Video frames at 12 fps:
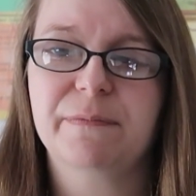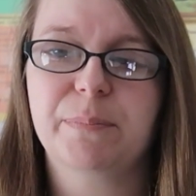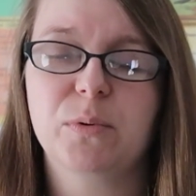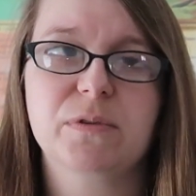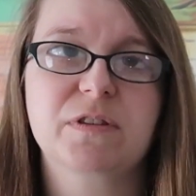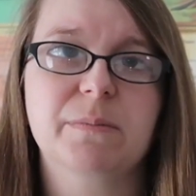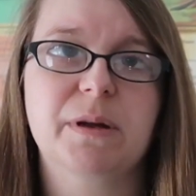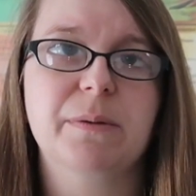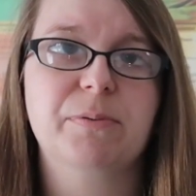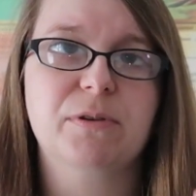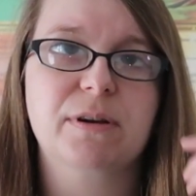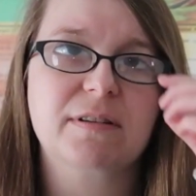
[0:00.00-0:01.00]
bought some other
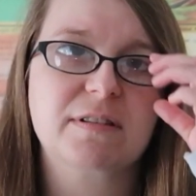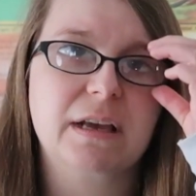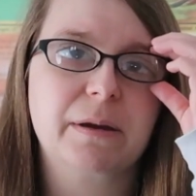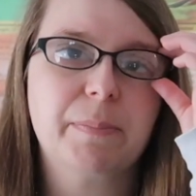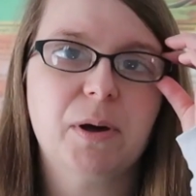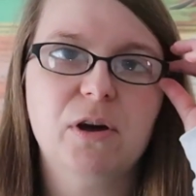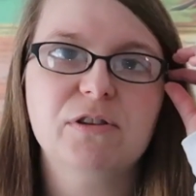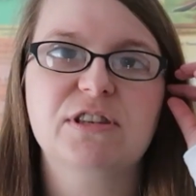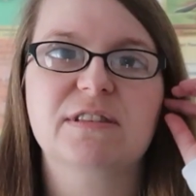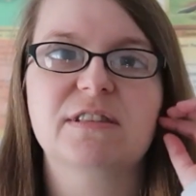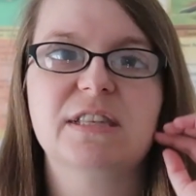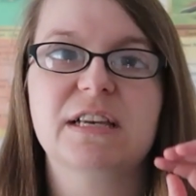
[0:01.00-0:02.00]
products like
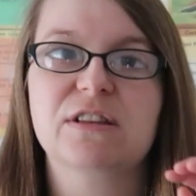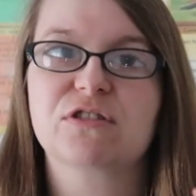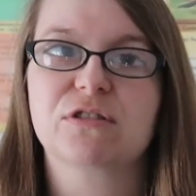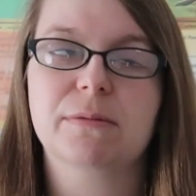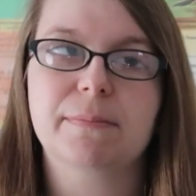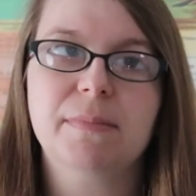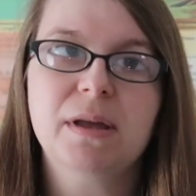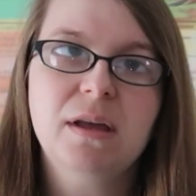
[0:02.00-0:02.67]
Perches and things from